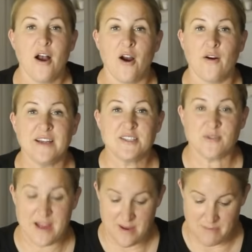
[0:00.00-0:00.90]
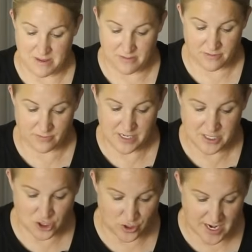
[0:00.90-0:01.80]
All right, so I have my
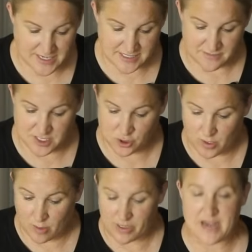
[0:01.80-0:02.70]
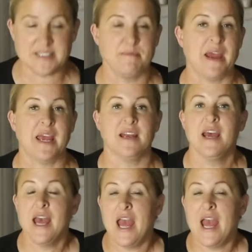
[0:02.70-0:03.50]
three trays of soil blocks made,